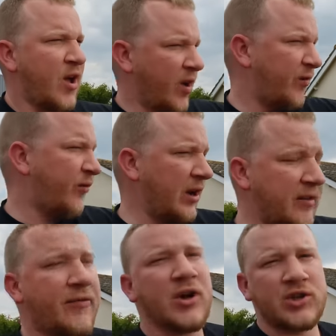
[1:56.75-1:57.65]
A fully
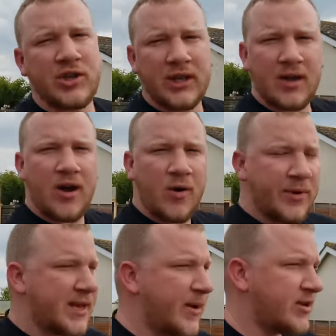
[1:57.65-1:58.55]
functioning car
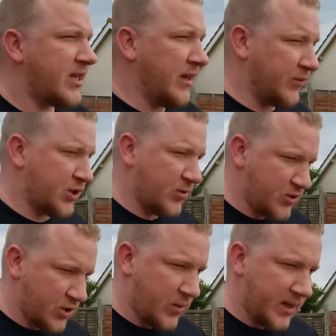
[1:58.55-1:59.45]
with MOT for
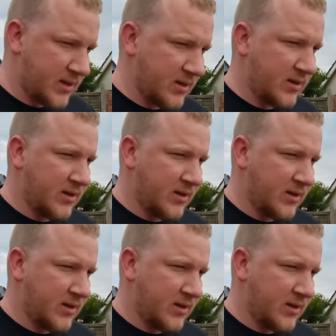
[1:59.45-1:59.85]
200 quid